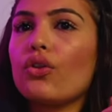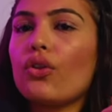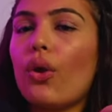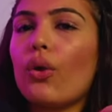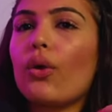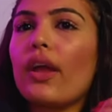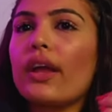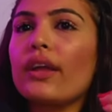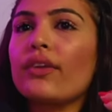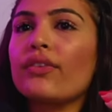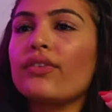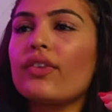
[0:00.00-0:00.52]
No,
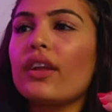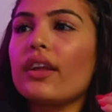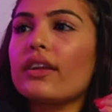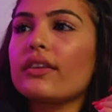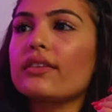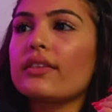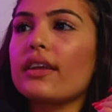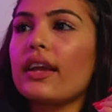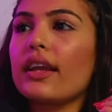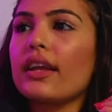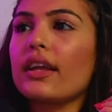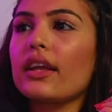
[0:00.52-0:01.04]
like if let's
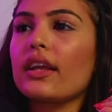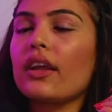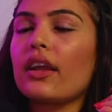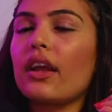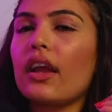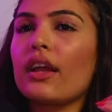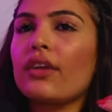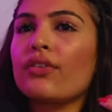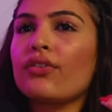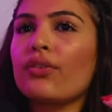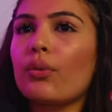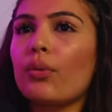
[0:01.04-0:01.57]
say
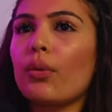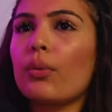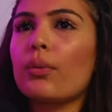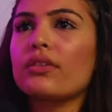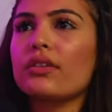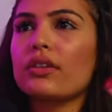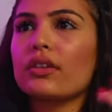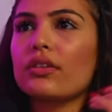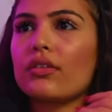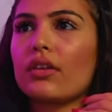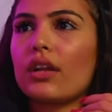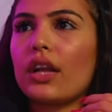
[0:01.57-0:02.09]
if a
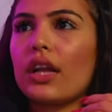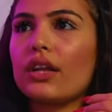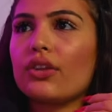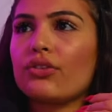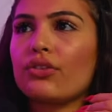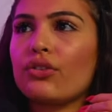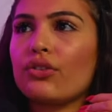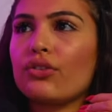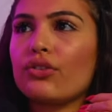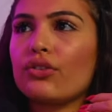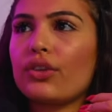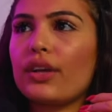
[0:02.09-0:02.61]
woman's in a
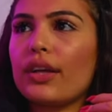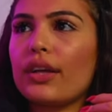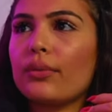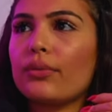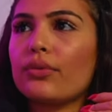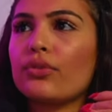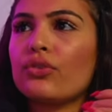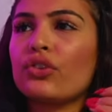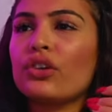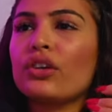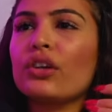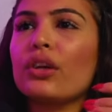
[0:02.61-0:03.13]
relationship,
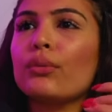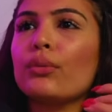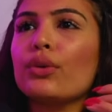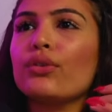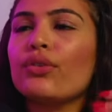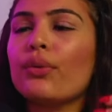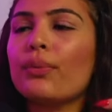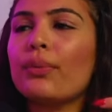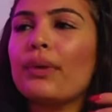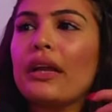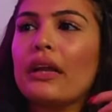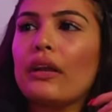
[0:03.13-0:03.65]
she can move
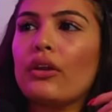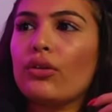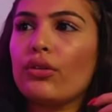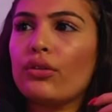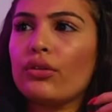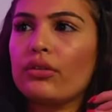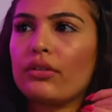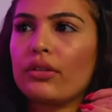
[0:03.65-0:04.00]
a bit loose